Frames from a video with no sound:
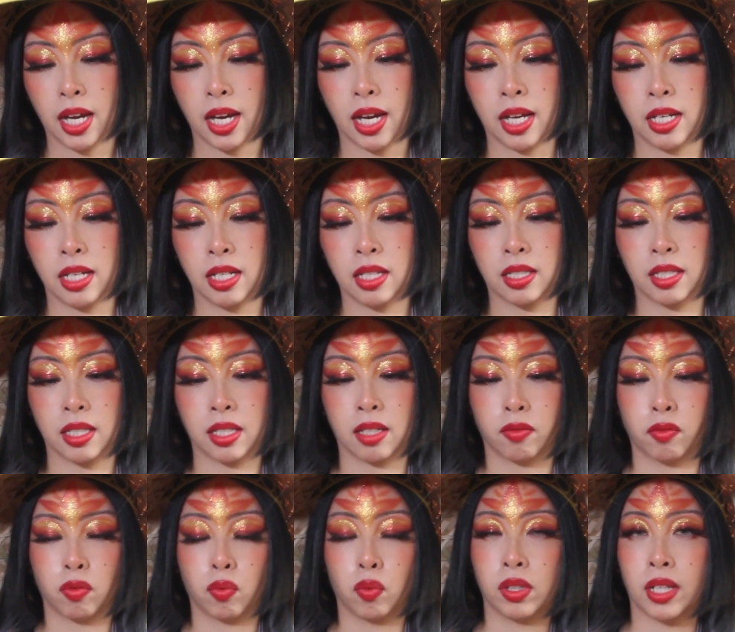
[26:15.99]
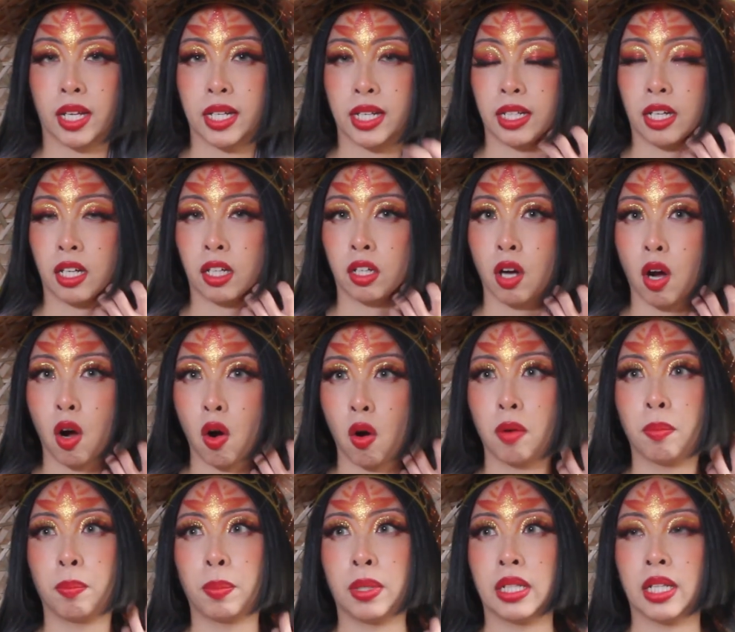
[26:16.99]
And instead of letting it go
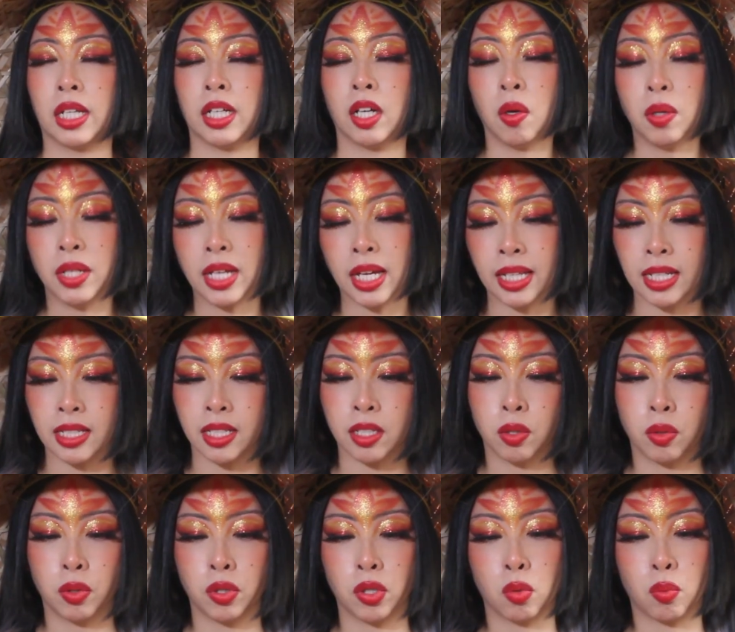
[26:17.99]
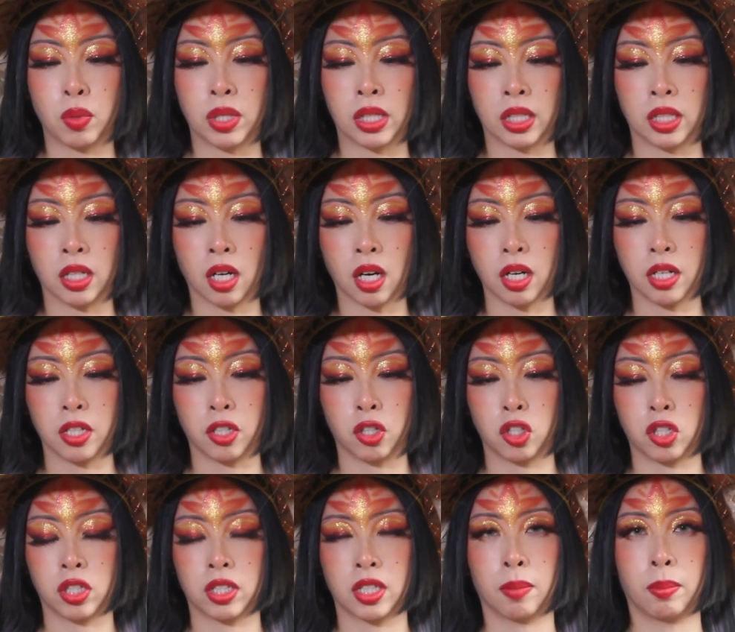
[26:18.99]
and being like, oh yeah, that's not who you really are, and you
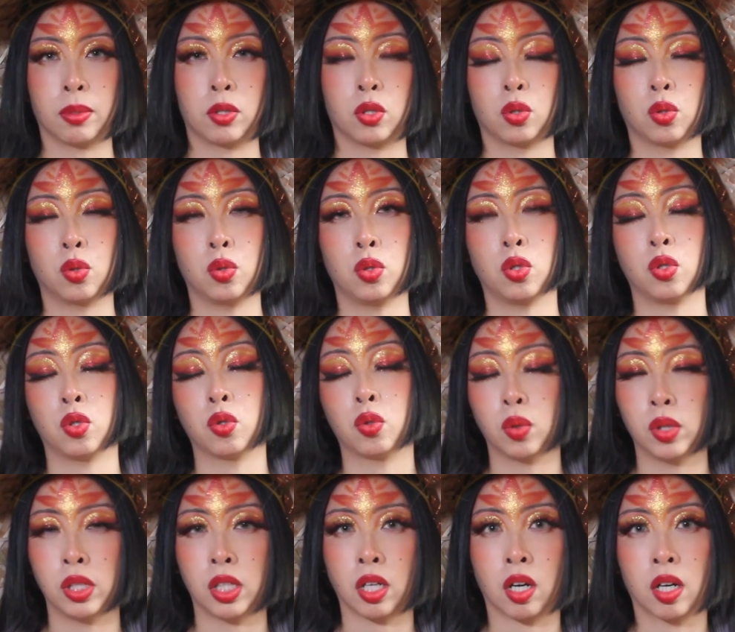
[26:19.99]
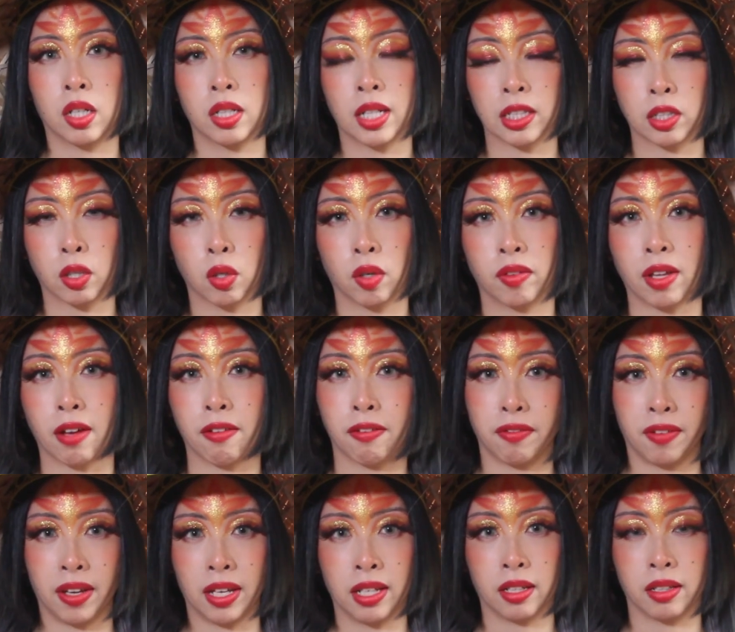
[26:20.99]
should step into who you truly are and let go of that
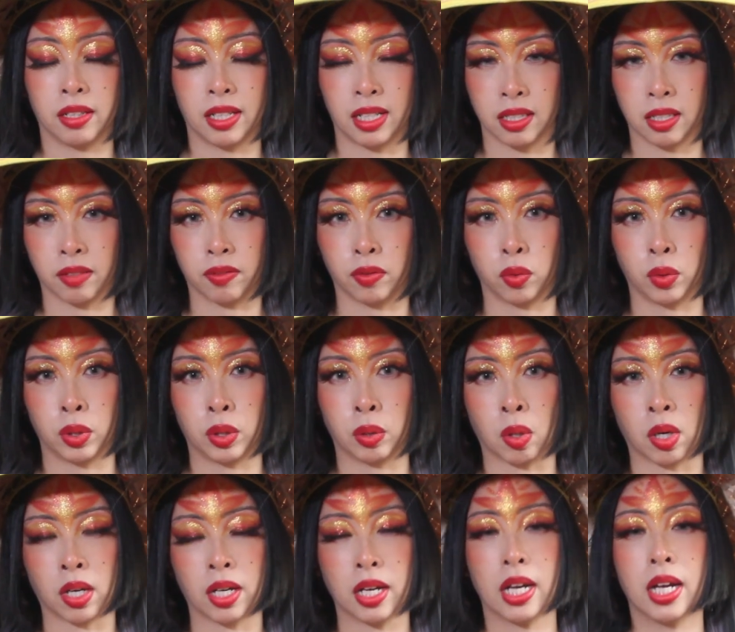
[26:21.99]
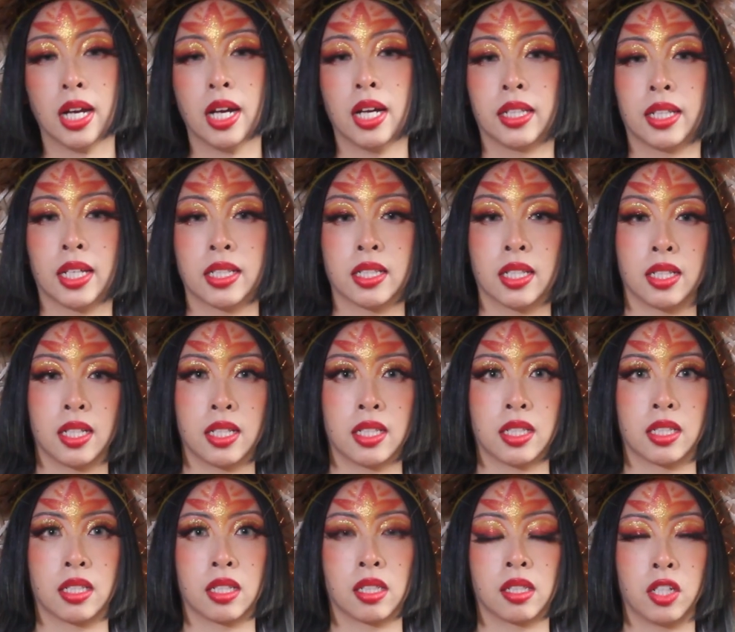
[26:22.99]
fakeness of who you are. That's not
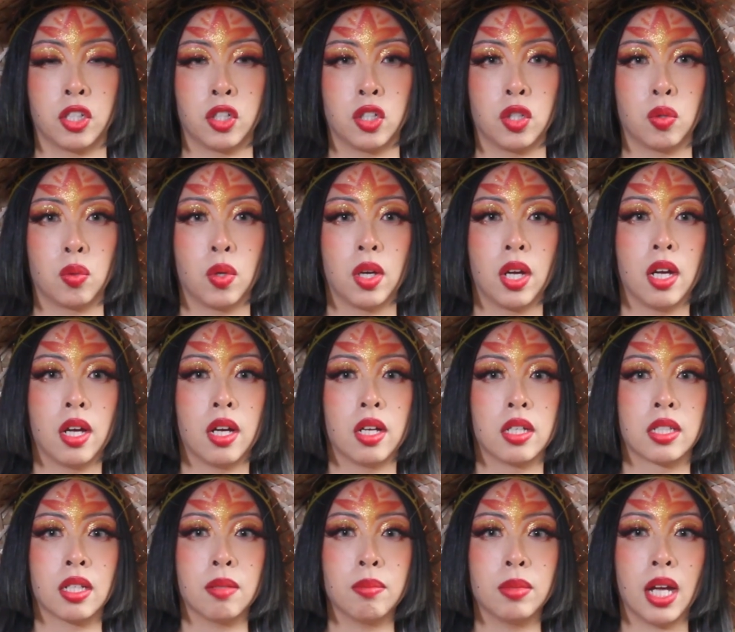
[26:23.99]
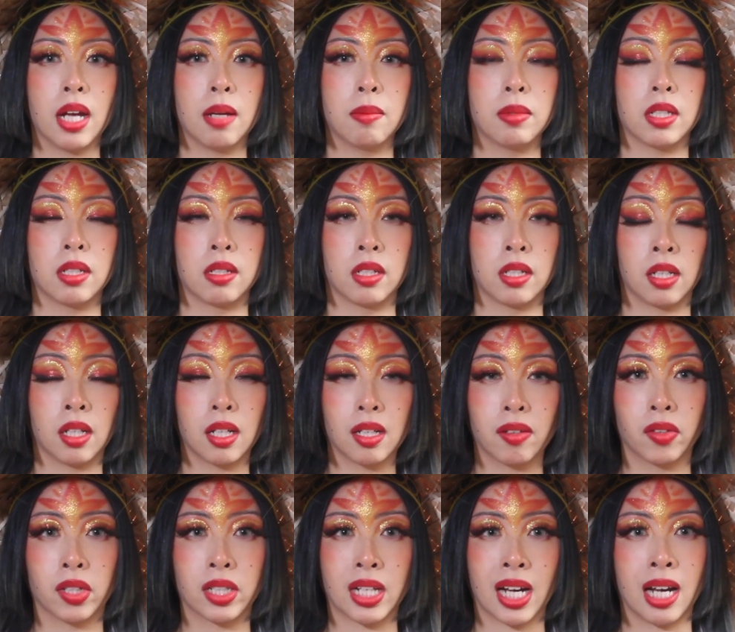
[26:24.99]
necessarily true. Sometimes, and a lot
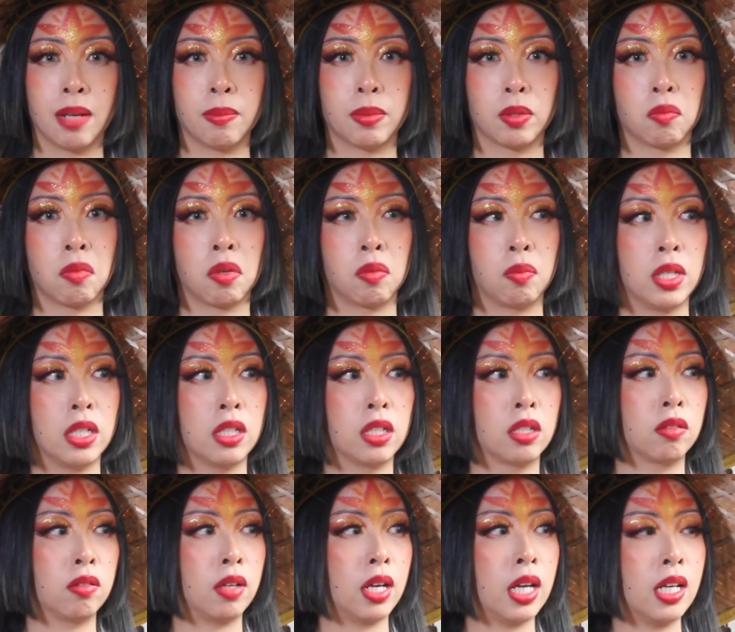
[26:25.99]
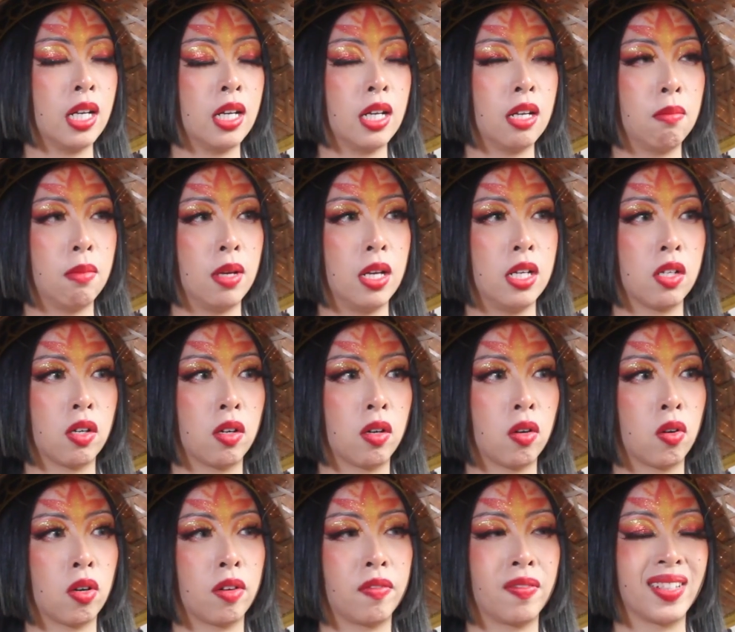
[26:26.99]
of the times, when we create an image
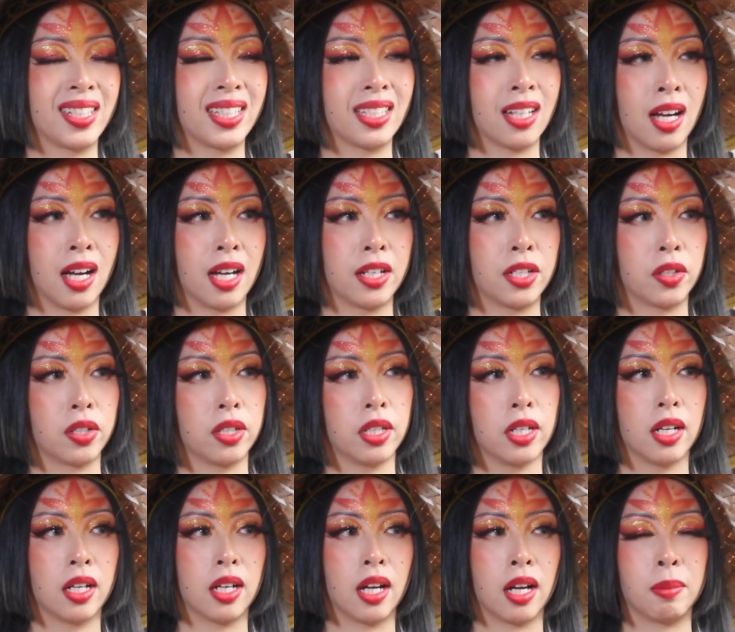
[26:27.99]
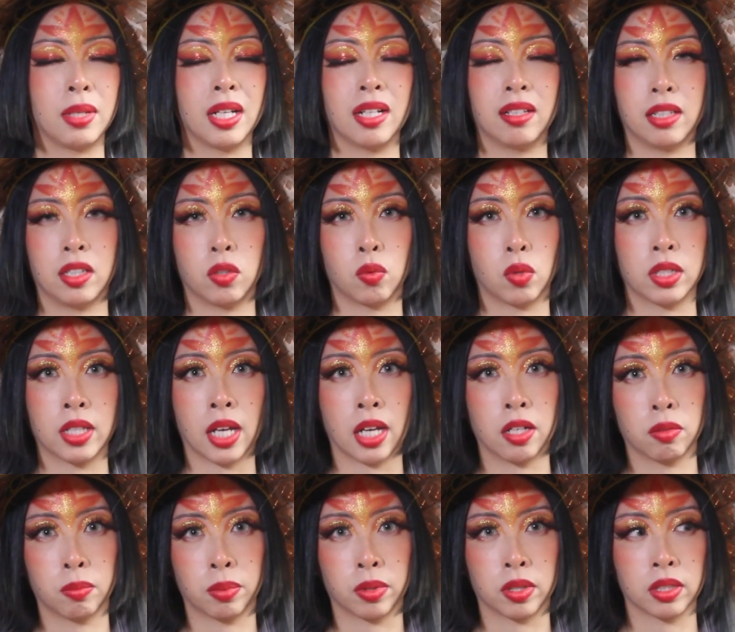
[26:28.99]
or a facade, or I'm hearing these words, I
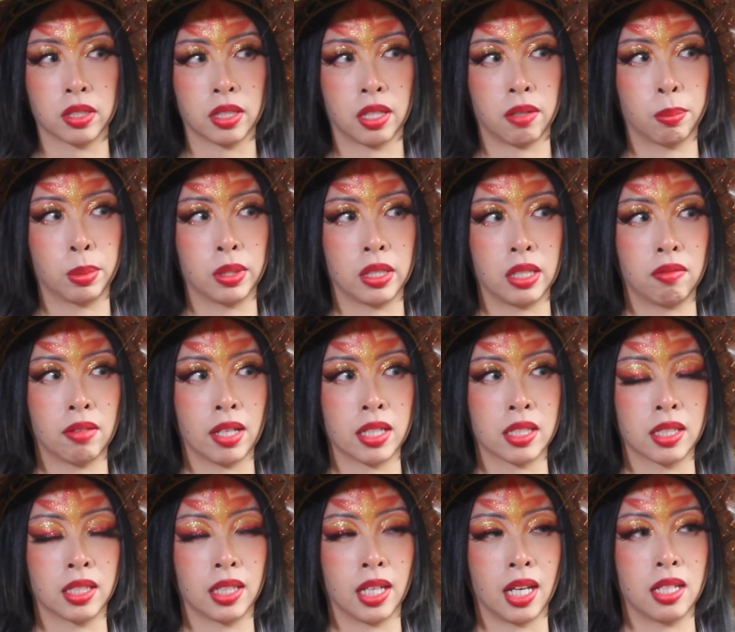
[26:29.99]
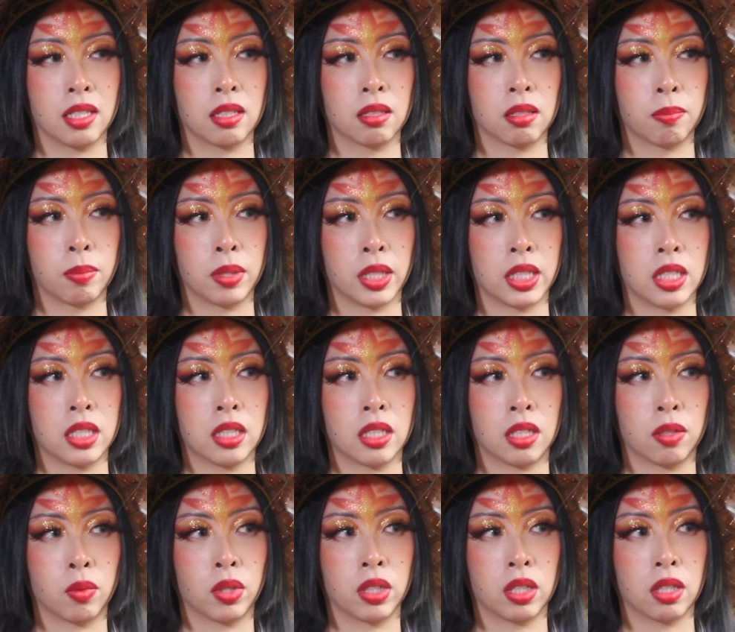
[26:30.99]
don't personally believe that's the case, but these are
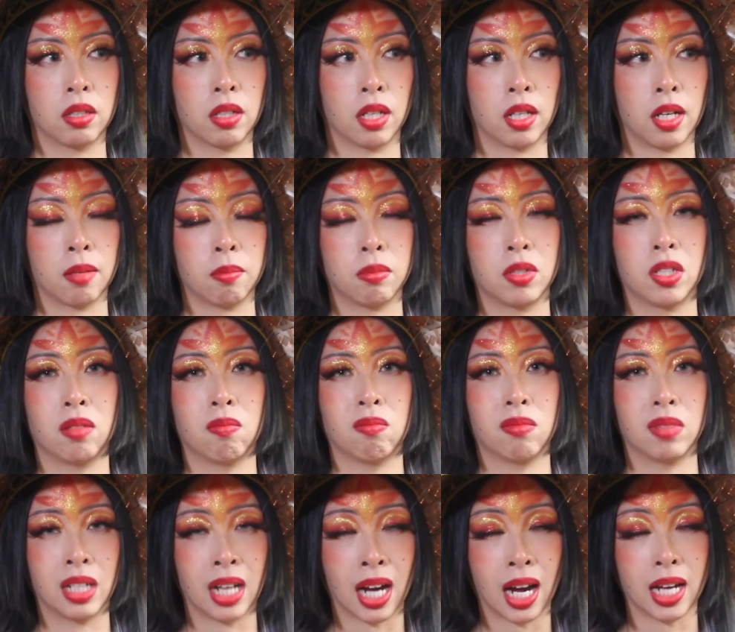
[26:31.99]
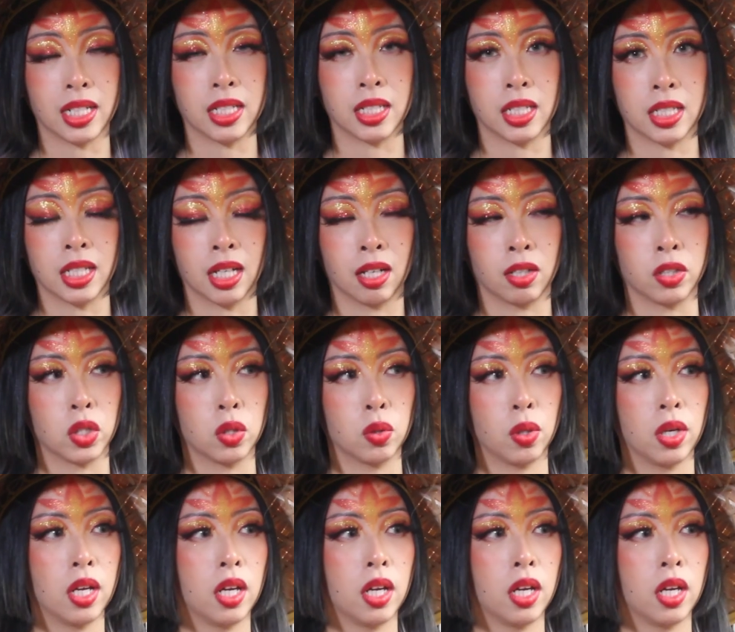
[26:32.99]
what I'm guided to tell you.